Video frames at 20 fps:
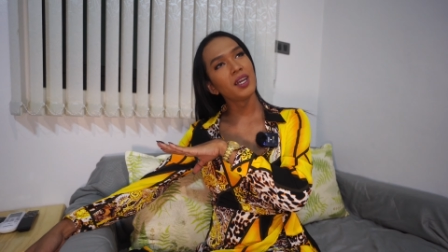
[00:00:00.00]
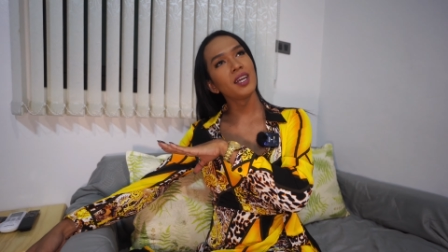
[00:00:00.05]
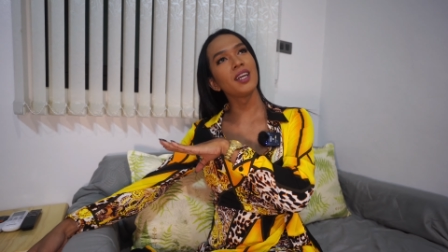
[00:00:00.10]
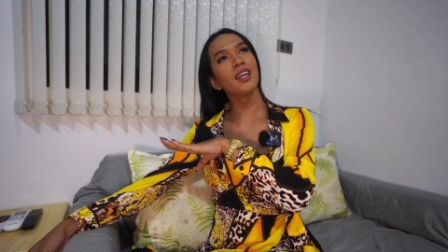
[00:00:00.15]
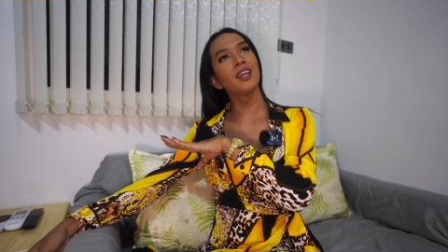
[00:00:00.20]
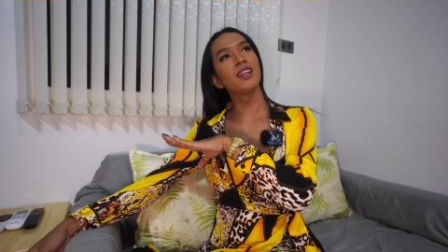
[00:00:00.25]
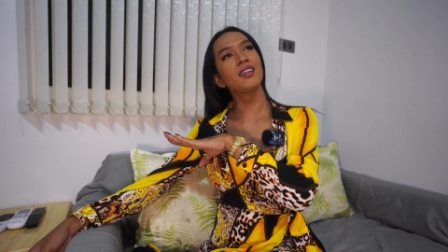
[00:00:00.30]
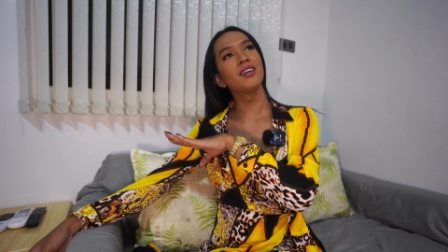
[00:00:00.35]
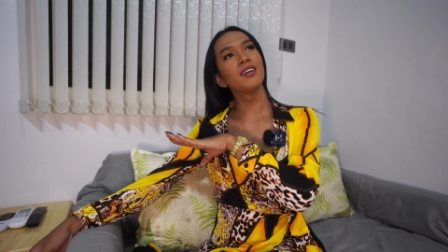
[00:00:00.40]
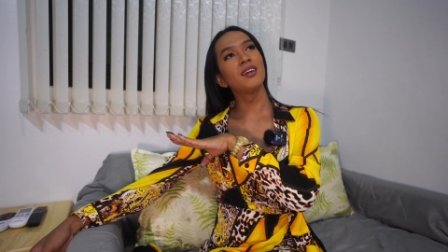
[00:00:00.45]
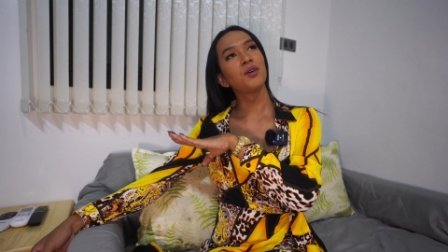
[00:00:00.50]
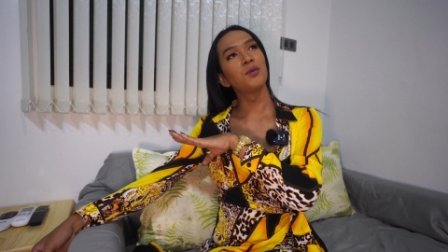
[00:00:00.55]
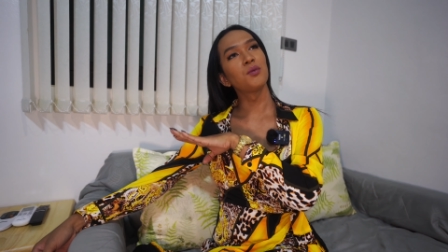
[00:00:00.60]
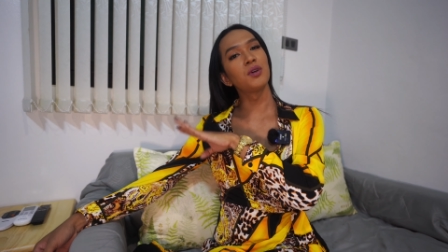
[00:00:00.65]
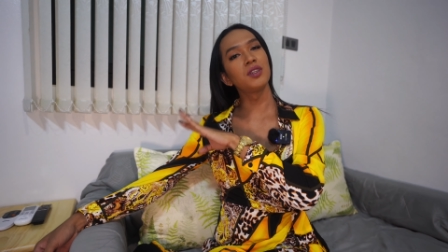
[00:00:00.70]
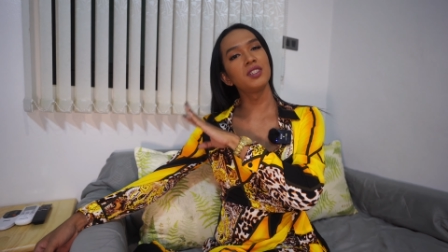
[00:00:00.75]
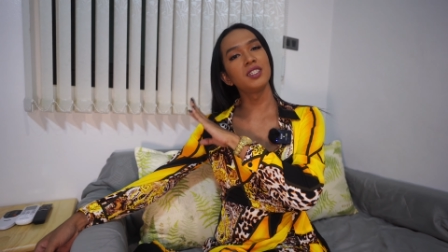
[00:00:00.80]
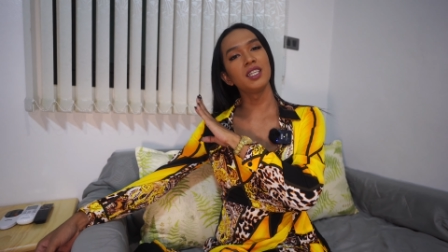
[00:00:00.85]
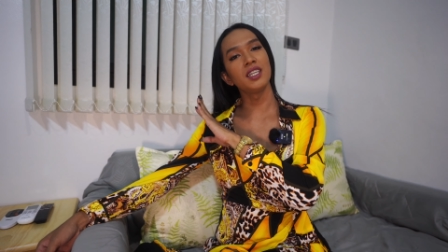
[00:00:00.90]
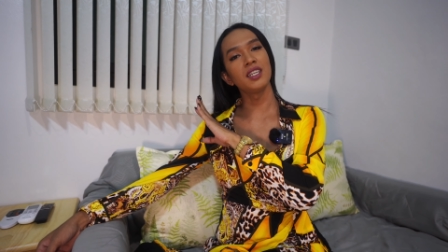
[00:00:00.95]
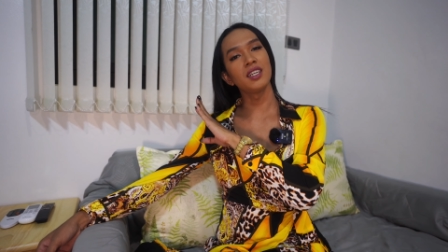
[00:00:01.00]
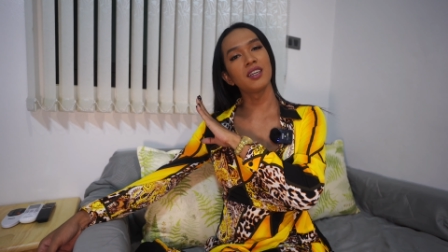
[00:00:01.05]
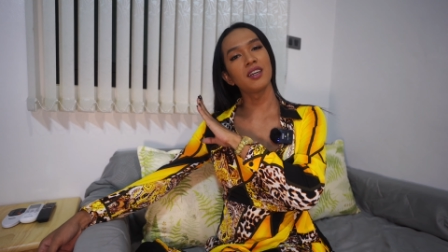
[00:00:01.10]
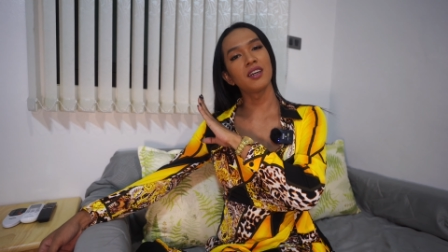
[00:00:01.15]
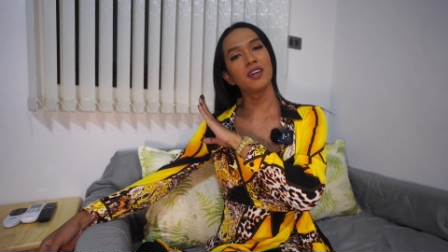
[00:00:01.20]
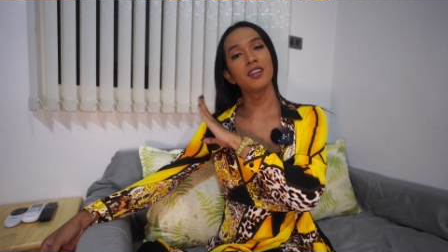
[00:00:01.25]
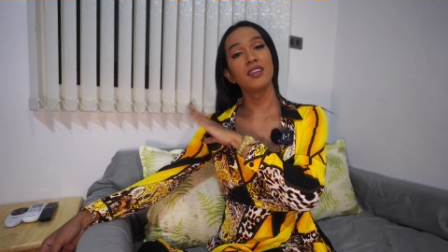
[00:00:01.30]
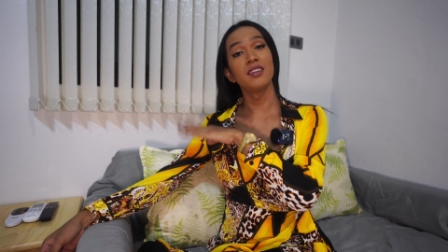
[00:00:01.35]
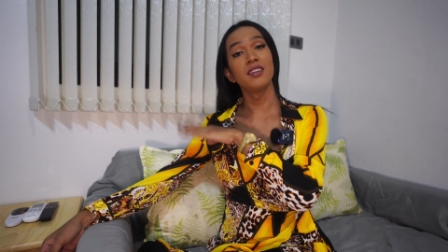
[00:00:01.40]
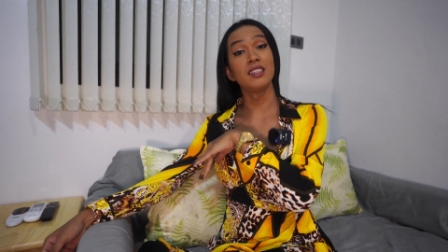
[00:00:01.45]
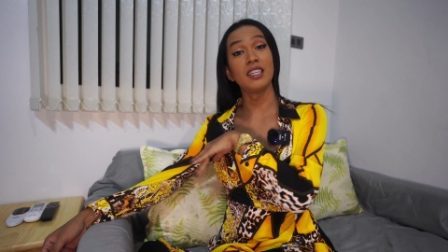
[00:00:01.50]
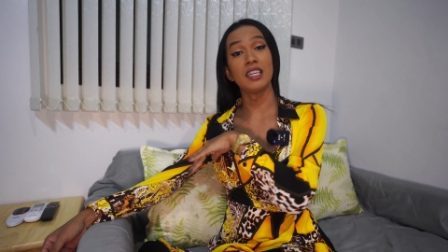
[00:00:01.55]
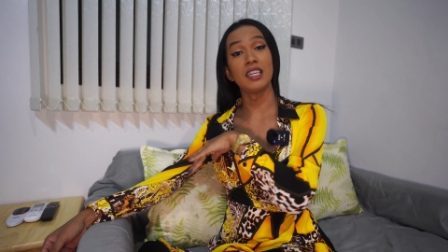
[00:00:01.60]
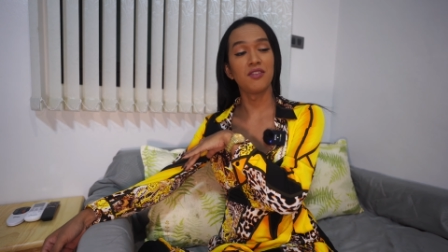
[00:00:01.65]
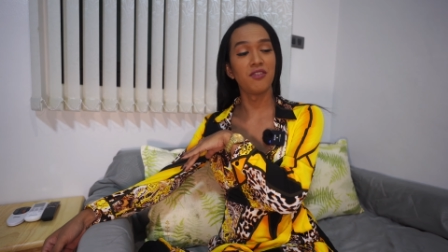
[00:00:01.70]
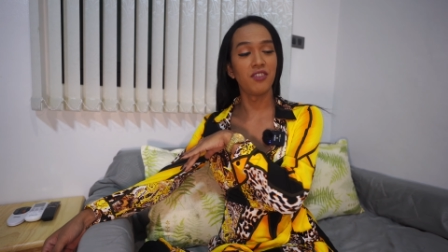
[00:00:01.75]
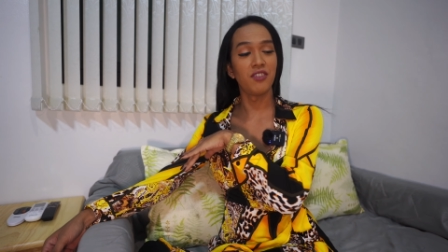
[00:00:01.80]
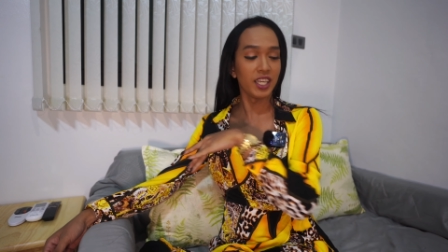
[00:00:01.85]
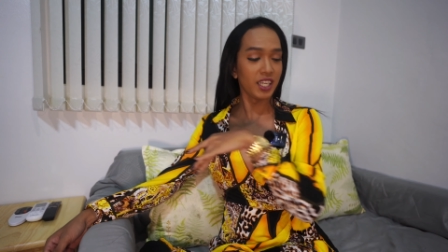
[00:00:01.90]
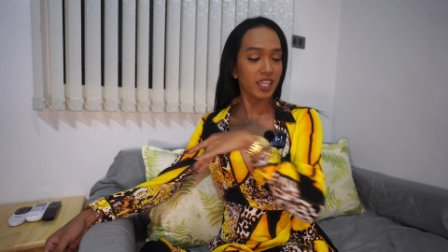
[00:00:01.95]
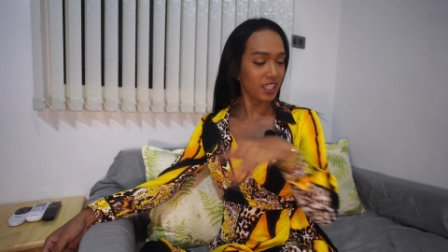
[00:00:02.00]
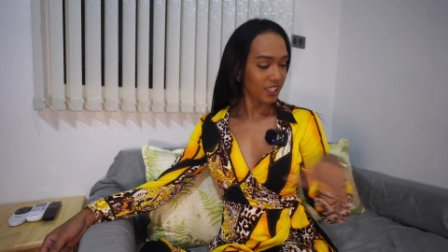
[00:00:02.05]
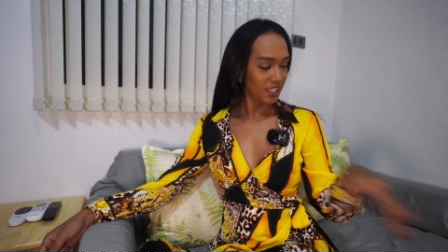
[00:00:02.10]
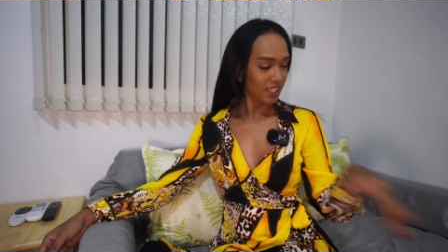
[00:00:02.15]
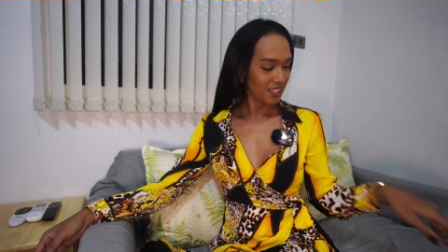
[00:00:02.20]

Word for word: and watching uh, Netflix.